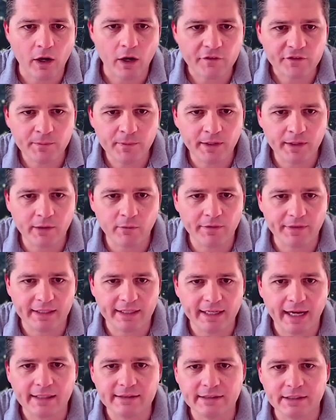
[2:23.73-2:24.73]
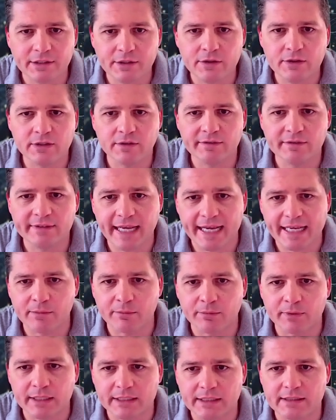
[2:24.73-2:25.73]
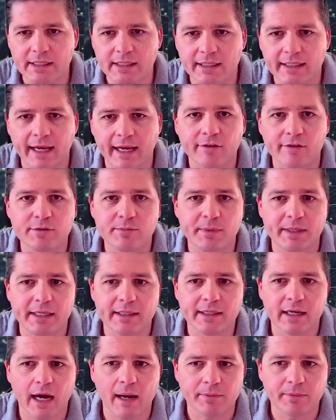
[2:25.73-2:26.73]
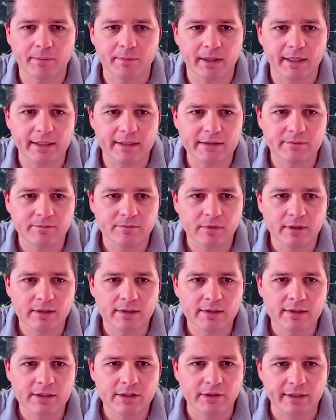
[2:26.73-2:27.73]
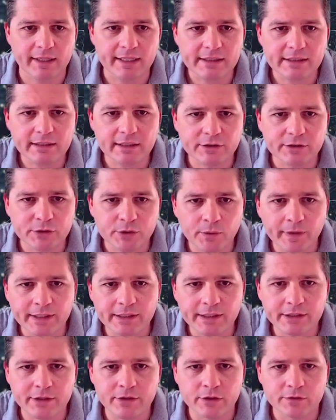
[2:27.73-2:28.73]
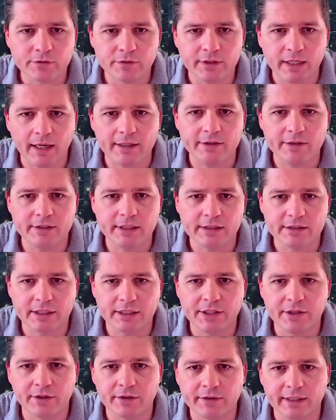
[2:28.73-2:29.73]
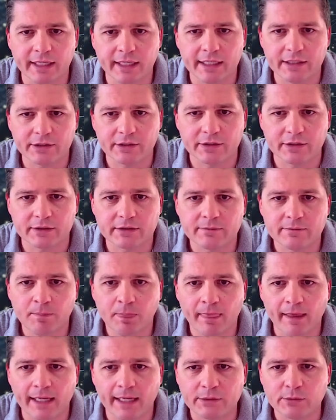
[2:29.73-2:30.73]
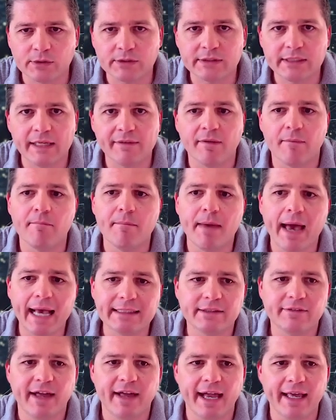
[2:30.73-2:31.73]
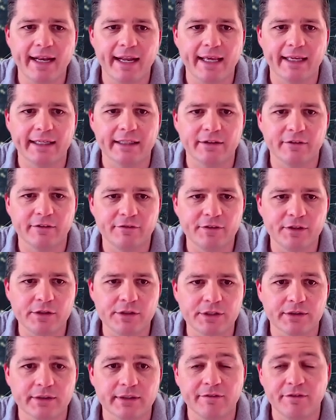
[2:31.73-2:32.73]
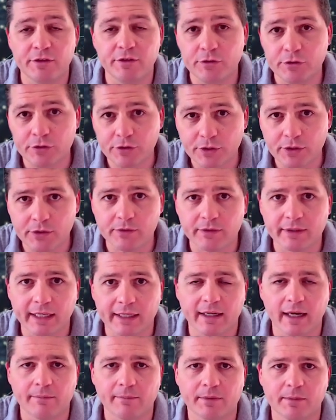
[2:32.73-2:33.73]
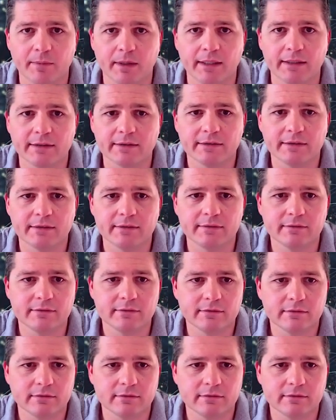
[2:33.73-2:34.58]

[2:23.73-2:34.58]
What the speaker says: We're all familiar with the constant news of data breaches and accounts being compromised, so there isn't a true excuse for not using secure credentials, as it will save a massive headache in the future if you do get compromised.